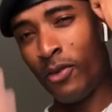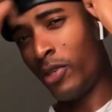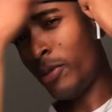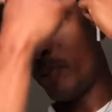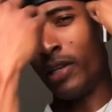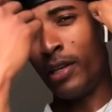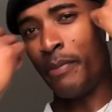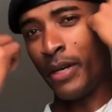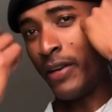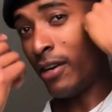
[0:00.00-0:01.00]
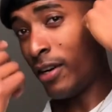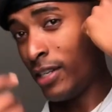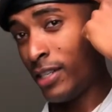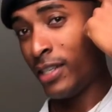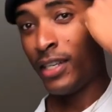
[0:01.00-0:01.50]
when you're putting your beret
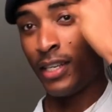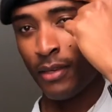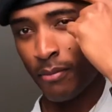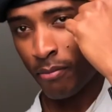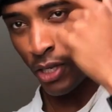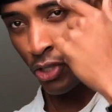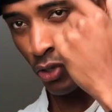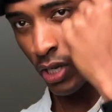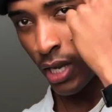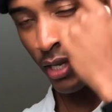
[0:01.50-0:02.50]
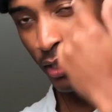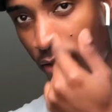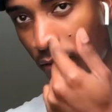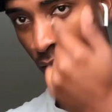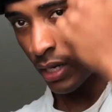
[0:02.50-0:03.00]
on, make sure that it's
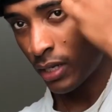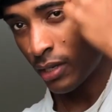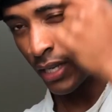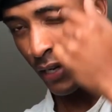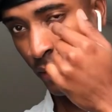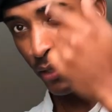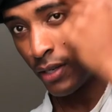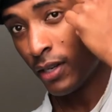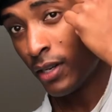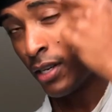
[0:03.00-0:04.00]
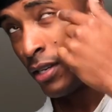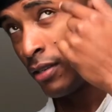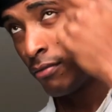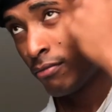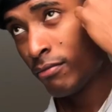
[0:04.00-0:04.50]
right in line with your
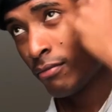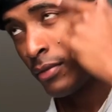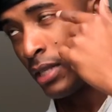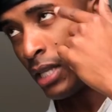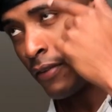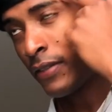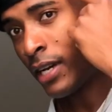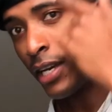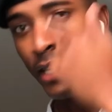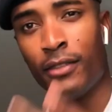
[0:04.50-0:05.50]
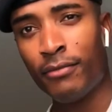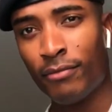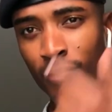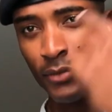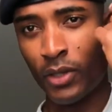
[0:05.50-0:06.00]
left eye,
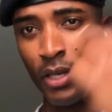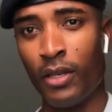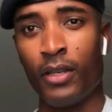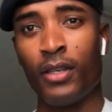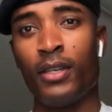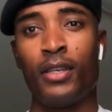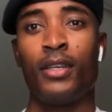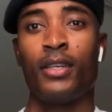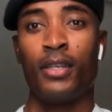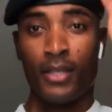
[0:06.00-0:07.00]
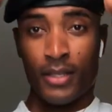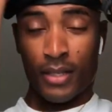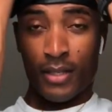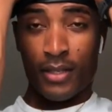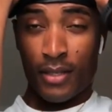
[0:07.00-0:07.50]
okay?
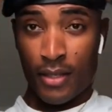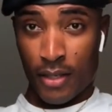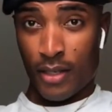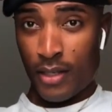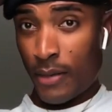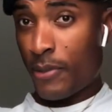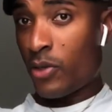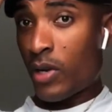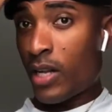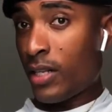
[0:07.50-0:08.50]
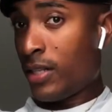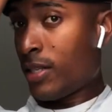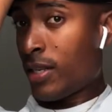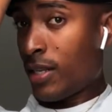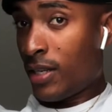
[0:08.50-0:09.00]
That's just another tip as well.
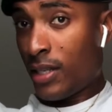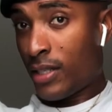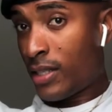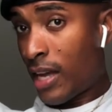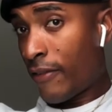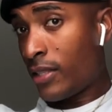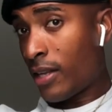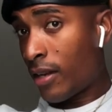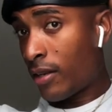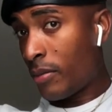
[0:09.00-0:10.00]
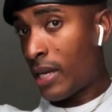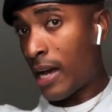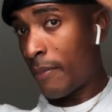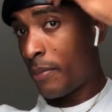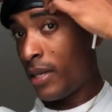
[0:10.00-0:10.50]
Staff is not gonna be
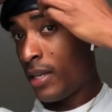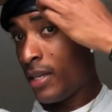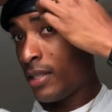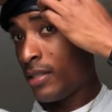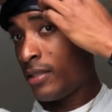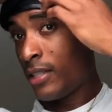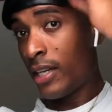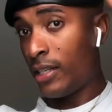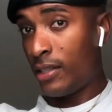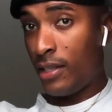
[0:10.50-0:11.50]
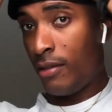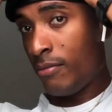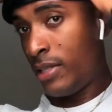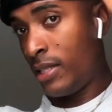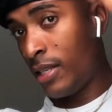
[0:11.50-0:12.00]
happy, training team,
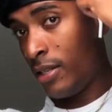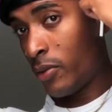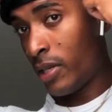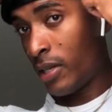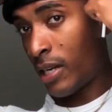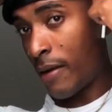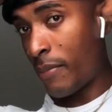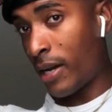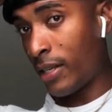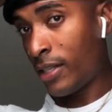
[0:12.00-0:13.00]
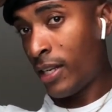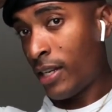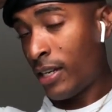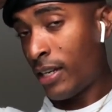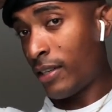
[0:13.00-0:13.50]
seeing you with your cap badge
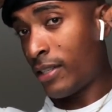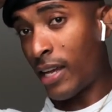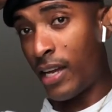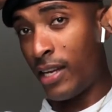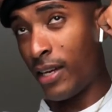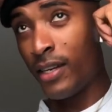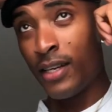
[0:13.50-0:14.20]
at your side here.